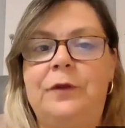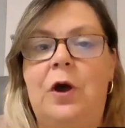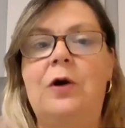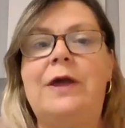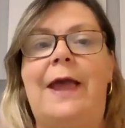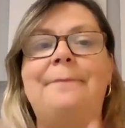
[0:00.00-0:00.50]

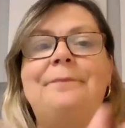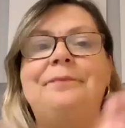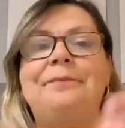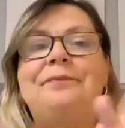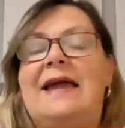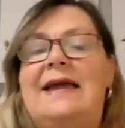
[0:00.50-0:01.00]
Okay,
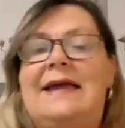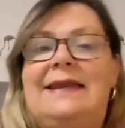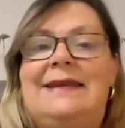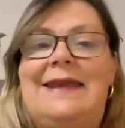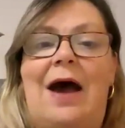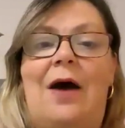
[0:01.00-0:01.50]

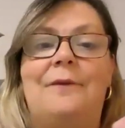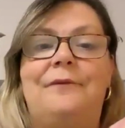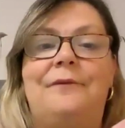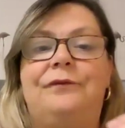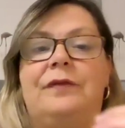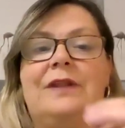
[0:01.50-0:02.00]
now
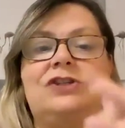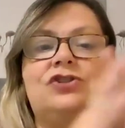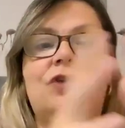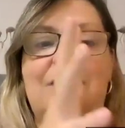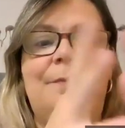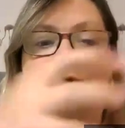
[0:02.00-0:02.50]
let's
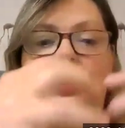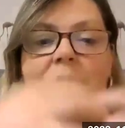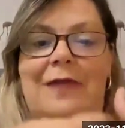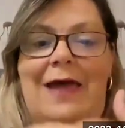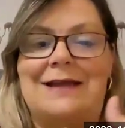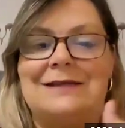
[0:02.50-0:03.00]
try to
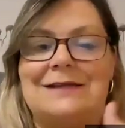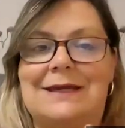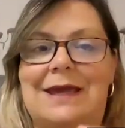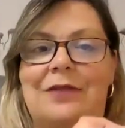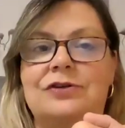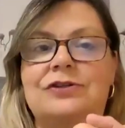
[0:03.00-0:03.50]
put that
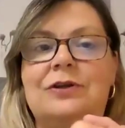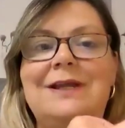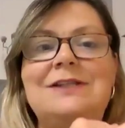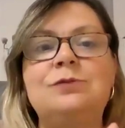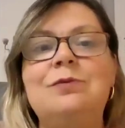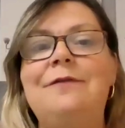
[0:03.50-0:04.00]
together. So
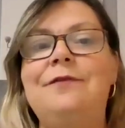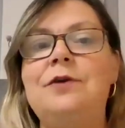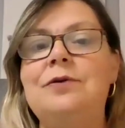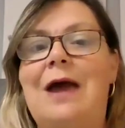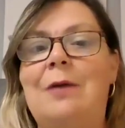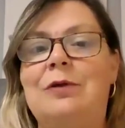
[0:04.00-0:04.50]
let's
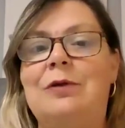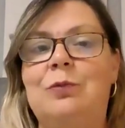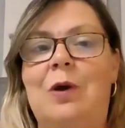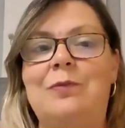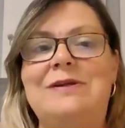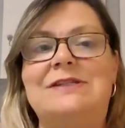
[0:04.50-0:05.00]
review that with
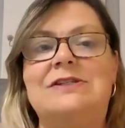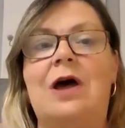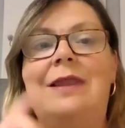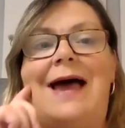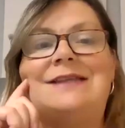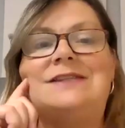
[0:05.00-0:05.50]
what we
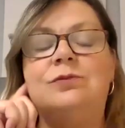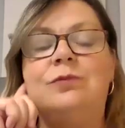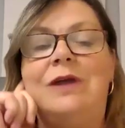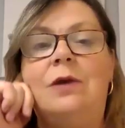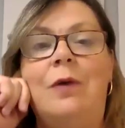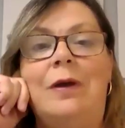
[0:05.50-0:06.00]
saw last
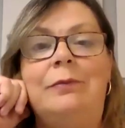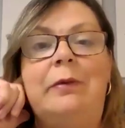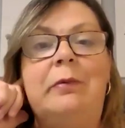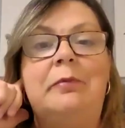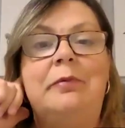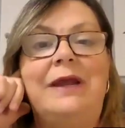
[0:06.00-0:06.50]
week when
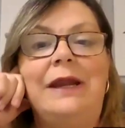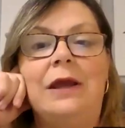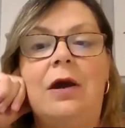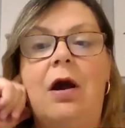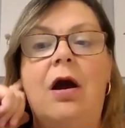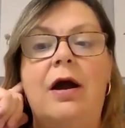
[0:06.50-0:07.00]
we were
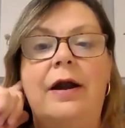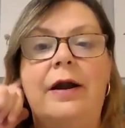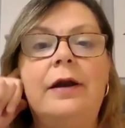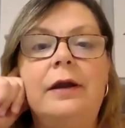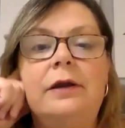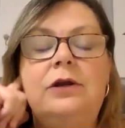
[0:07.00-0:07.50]
reading
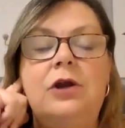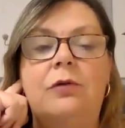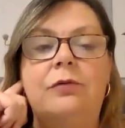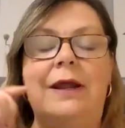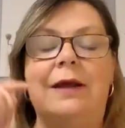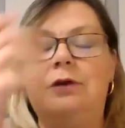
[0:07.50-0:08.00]
our
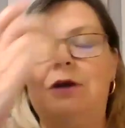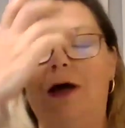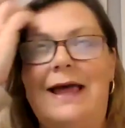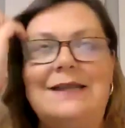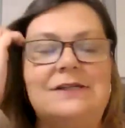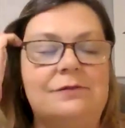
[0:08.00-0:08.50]

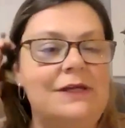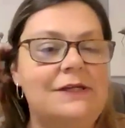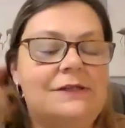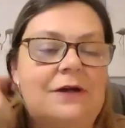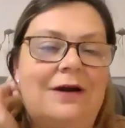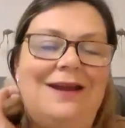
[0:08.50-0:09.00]
not last
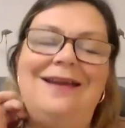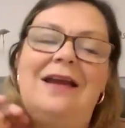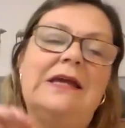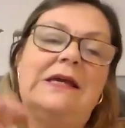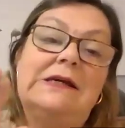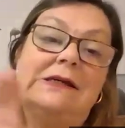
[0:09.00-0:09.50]
week, sorry,
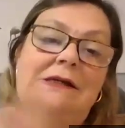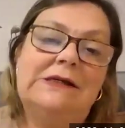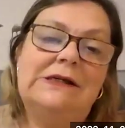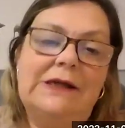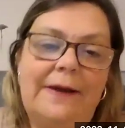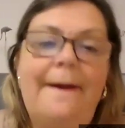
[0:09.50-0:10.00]

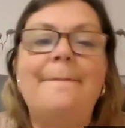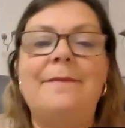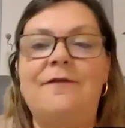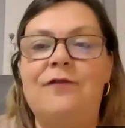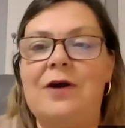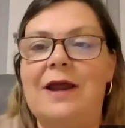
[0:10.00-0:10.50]

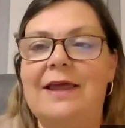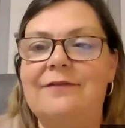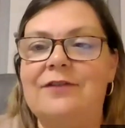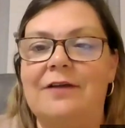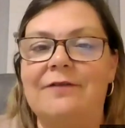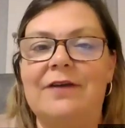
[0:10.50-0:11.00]
before I
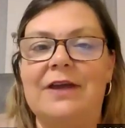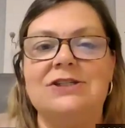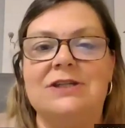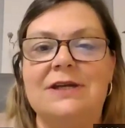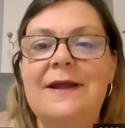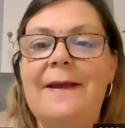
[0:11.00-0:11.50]
left
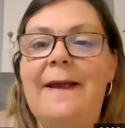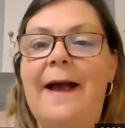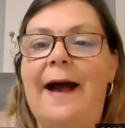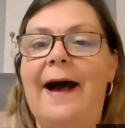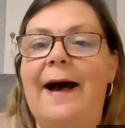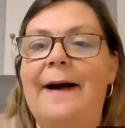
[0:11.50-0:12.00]
vacation.
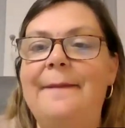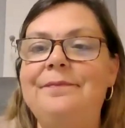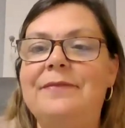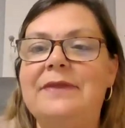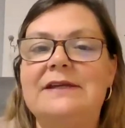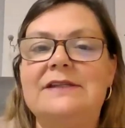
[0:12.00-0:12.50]

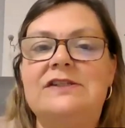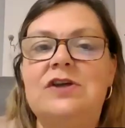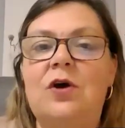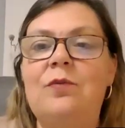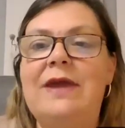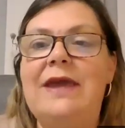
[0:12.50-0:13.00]

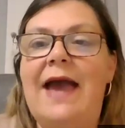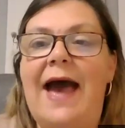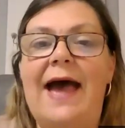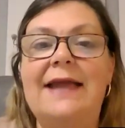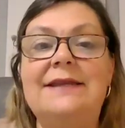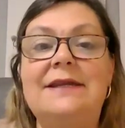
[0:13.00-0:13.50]
So we
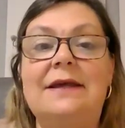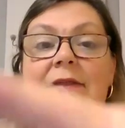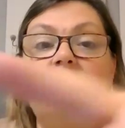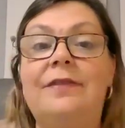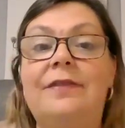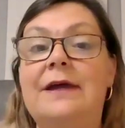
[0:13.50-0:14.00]
had
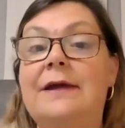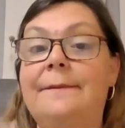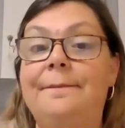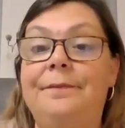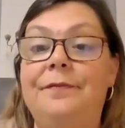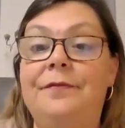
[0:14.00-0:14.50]

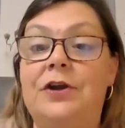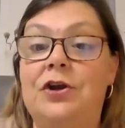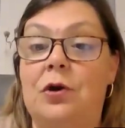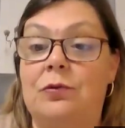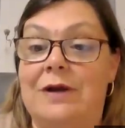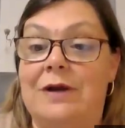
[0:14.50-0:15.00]
the
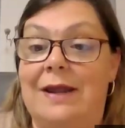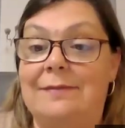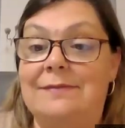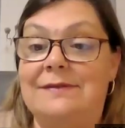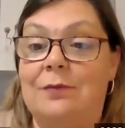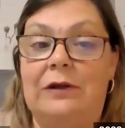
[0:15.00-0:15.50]
note names
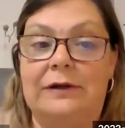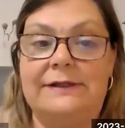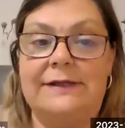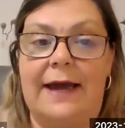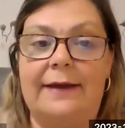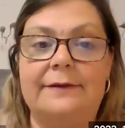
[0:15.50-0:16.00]
that we
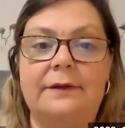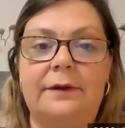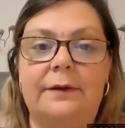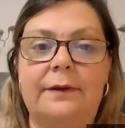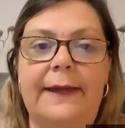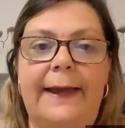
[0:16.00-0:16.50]
looked at,
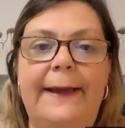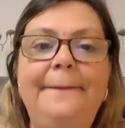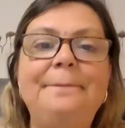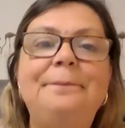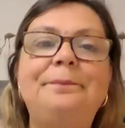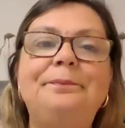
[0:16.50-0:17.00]
okay?